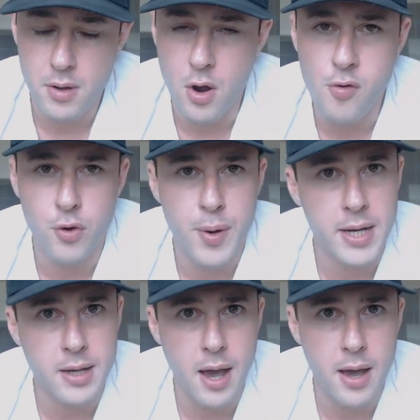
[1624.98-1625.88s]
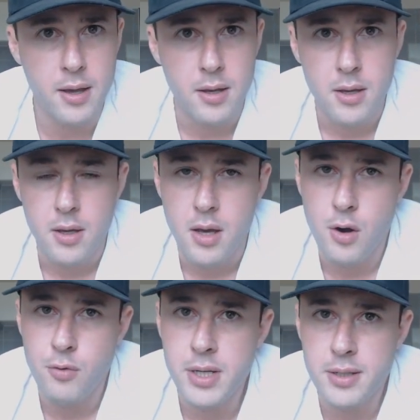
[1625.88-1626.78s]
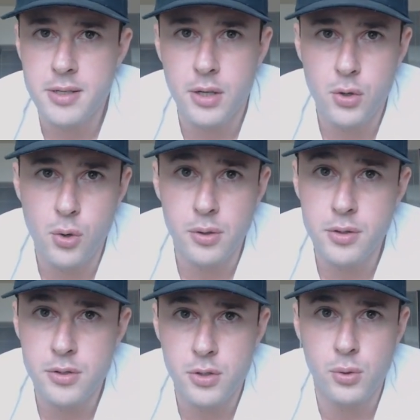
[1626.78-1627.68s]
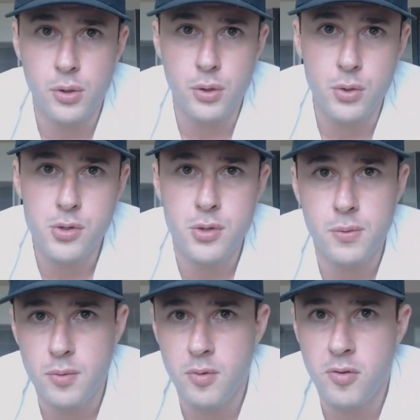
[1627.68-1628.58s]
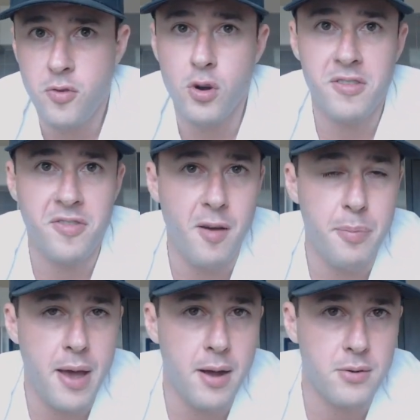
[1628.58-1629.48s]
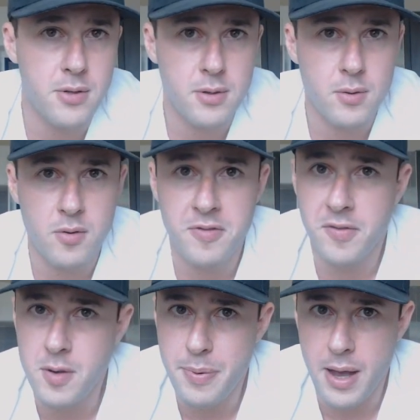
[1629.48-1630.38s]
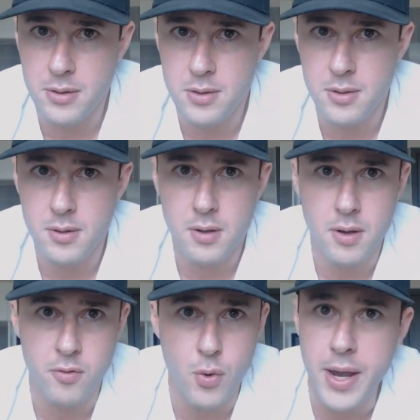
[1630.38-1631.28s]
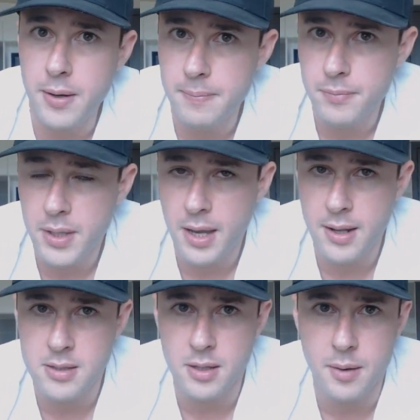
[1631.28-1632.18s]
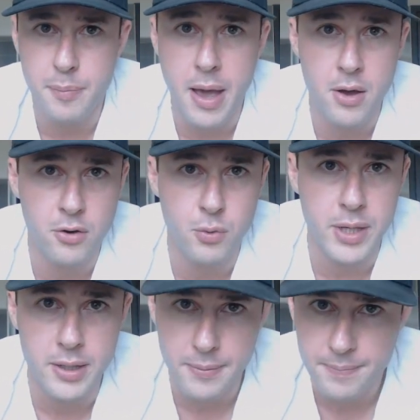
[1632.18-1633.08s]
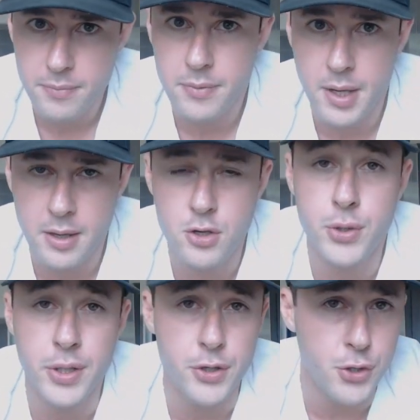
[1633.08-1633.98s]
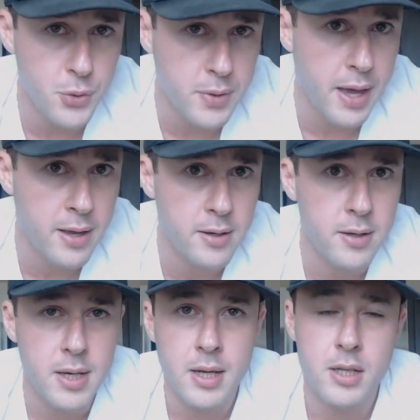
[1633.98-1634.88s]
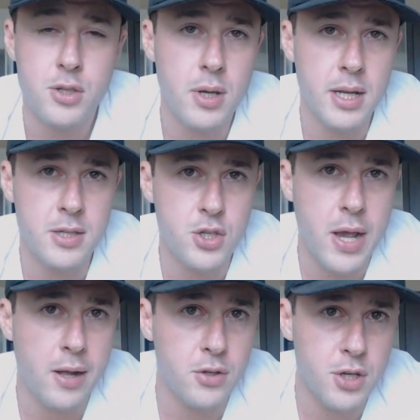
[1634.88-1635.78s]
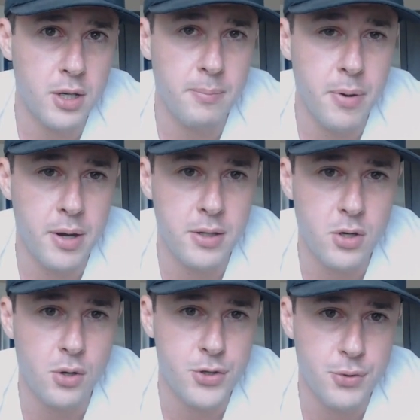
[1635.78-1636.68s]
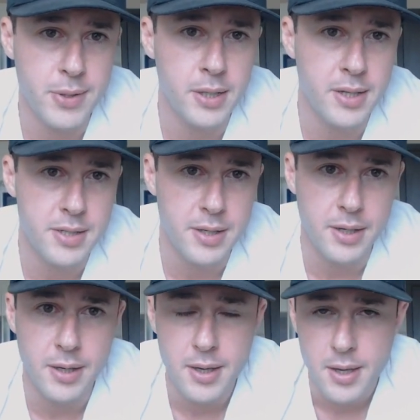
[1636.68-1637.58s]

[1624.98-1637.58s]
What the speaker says: an overweight guy, a realistic goal is to lose 45 pounds or 50 pounds of weight. Okay, that's like a pound a week. Okay, you can do that. It's challenging, but it's also realistic.